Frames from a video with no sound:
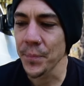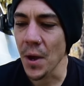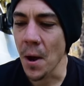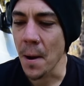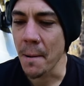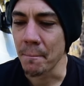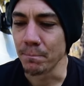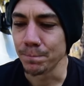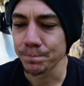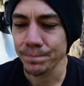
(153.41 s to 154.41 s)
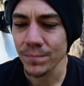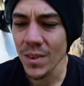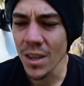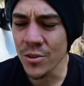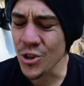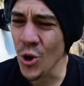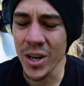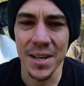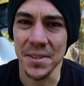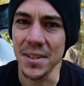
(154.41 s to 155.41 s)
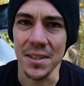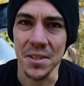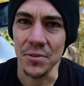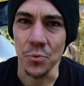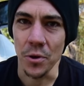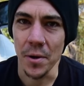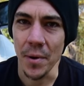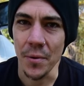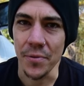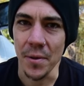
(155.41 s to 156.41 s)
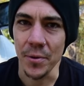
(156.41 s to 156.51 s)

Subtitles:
There's all kinds of things you have to worry about with them.